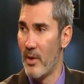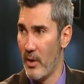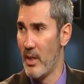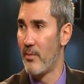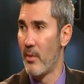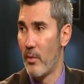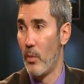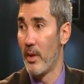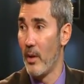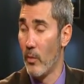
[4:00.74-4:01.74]
are very different
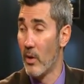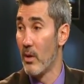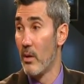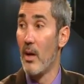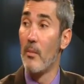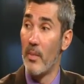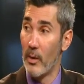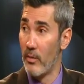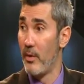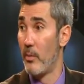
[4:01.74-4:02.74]
from what they were
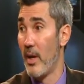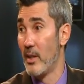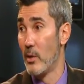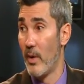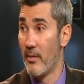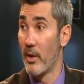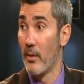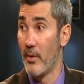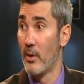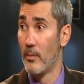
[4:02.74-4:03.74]
back when Phil Bredesen ran for
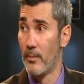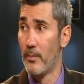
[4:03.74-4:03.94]
governor.